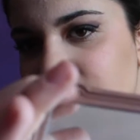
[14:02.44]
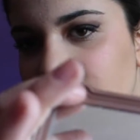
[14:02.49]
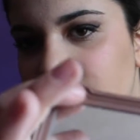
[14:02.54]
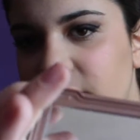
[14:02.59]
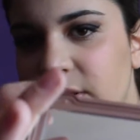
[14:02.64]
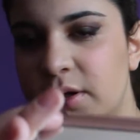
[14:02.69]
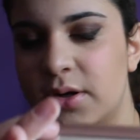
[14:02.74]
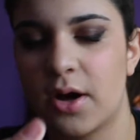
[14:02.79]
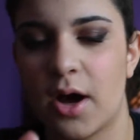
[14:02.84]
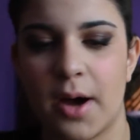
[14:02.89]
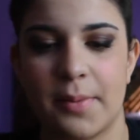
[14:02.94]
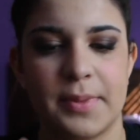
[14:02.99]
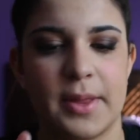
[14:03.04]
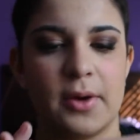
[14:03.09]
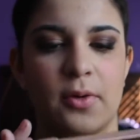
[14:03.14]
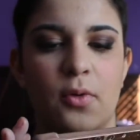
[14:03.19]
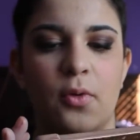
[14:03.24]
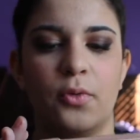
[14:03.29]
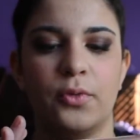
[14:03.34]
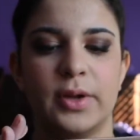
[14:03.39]
on the top
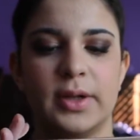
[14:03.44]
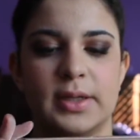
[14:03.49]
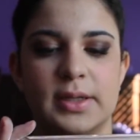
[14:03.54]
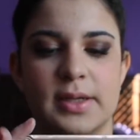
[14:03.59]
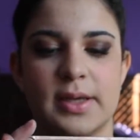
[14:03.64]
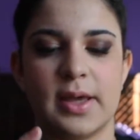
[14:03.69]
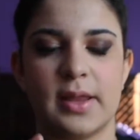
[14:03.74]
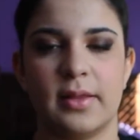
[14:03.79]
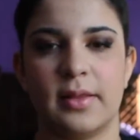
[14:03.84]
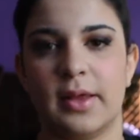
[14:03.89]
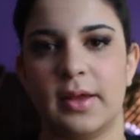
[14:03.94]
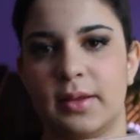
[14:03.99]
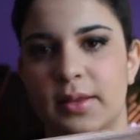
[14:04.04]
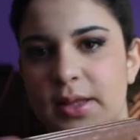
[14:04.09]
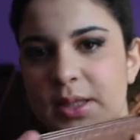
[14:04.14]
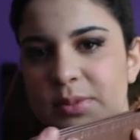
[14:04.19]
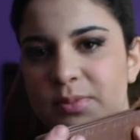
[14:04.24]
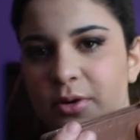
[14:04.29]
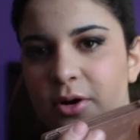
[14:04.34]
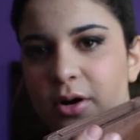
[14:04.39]
that hold it to get like
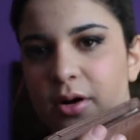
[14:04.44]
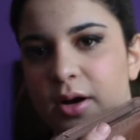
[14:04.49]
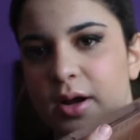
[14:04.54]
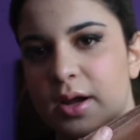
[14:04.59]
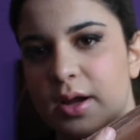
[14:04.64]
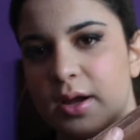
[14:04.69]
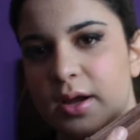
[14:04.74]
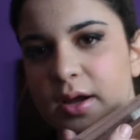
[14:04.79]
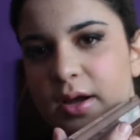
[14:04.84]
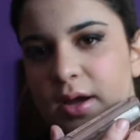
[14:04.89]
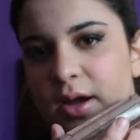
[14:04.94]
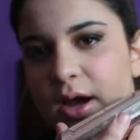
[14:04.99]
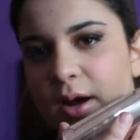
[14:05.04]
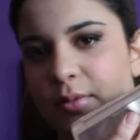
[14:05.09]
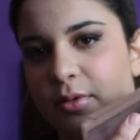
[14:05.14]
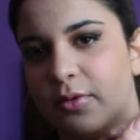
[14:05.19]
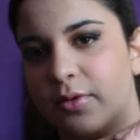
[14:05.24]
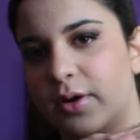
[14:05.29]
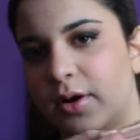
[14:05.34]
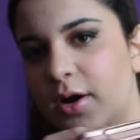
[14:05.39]
this part have
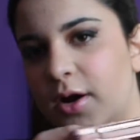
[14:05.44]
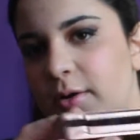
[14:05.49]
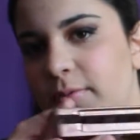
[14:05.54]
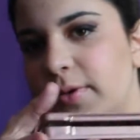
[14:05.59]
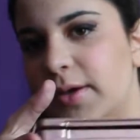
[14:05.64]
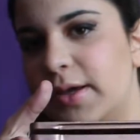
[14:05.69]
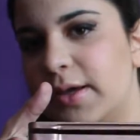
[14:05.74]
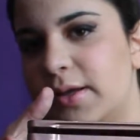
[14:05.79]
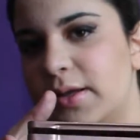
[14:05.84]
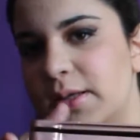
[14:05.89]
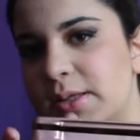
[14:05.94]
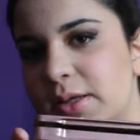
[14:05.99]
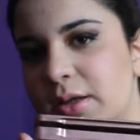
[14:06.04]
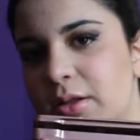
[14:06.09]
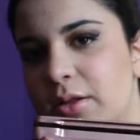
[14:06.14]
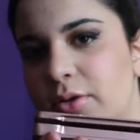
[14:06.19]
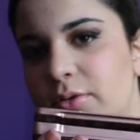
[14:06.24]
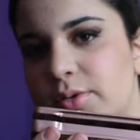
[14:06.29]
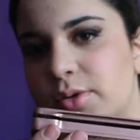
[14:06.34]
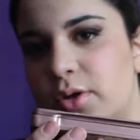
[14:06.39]
broken off. It doesn't
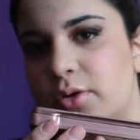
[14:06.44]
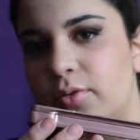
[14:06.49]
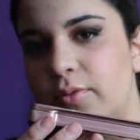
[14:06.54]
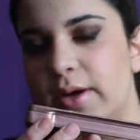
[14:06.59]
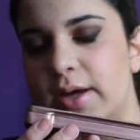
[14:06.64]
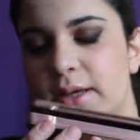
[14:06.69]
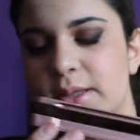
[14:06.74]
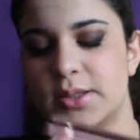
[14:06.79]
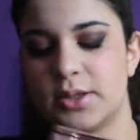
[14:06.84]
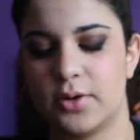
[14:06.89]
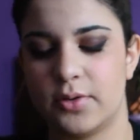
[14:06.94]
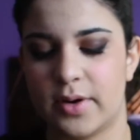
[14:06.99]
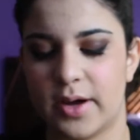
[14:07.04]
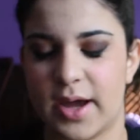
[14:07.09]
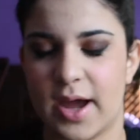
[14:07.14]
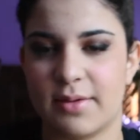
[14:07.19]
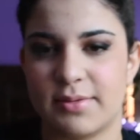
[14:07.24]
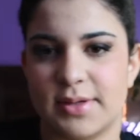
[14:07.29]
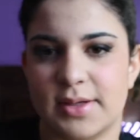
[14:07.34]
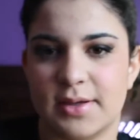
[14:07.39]
close all the way, so
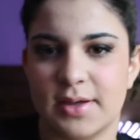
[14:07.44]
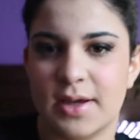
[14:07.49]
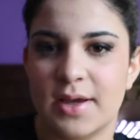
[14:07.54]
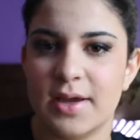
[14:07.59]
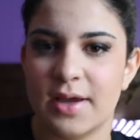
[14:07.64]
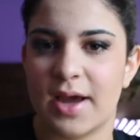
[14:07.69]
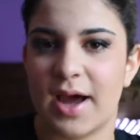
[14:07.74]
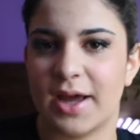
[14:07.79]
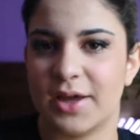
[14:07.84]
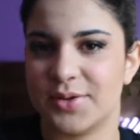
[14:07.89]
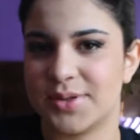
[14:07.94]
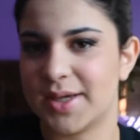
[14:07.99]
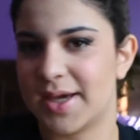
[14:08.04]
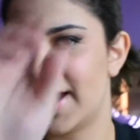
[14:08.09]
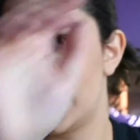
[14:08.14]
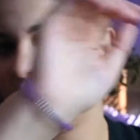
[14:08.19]
I use like a